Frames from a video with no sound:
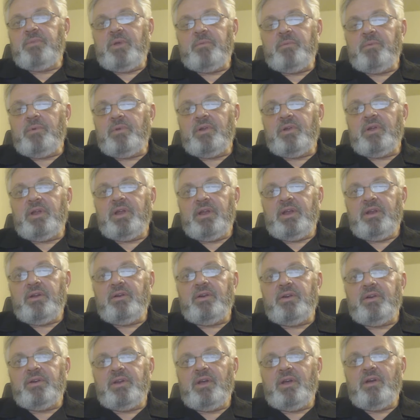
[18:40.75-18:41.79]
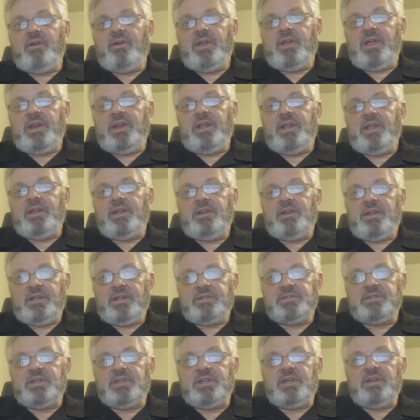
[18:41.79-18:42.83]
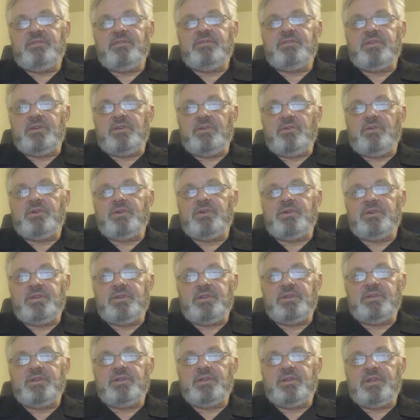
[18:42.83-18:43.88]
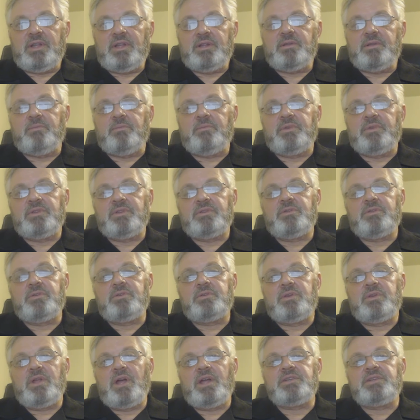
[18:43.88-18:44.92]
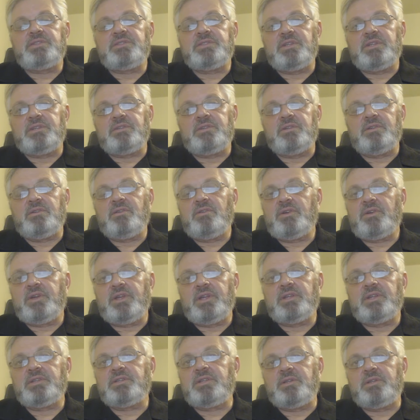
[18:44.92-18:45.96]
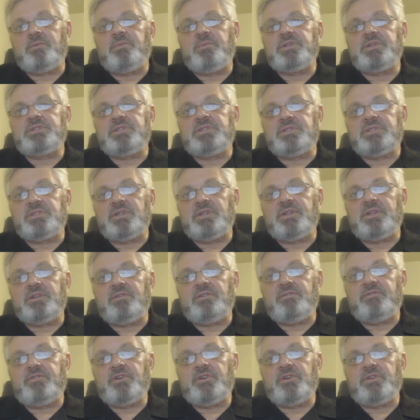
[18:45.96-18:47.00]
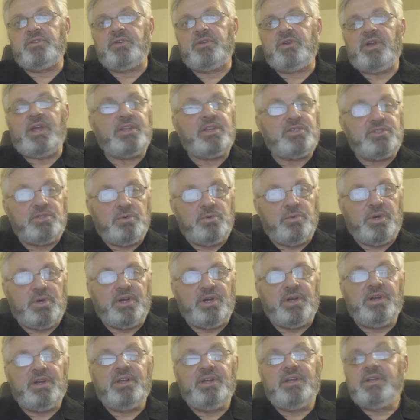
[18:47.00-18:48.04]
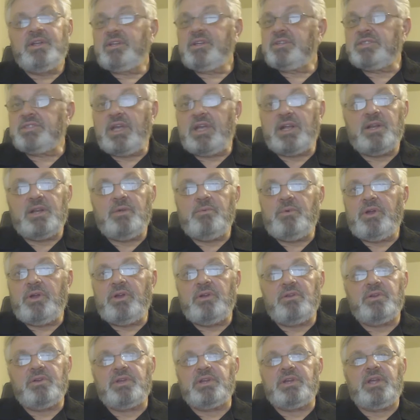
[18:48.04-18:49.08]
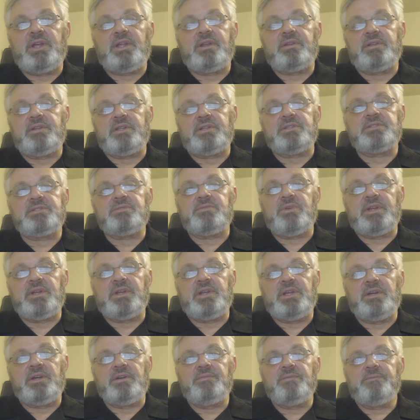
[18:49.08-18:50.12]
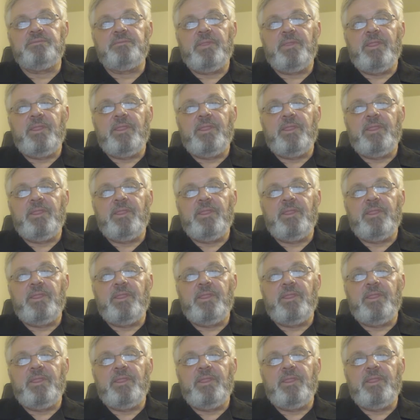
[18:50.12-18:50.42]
People here are now getting it as a gift in order to get them enticed into looking into the business a little further, as you were. Exactly why you're looking at this right now.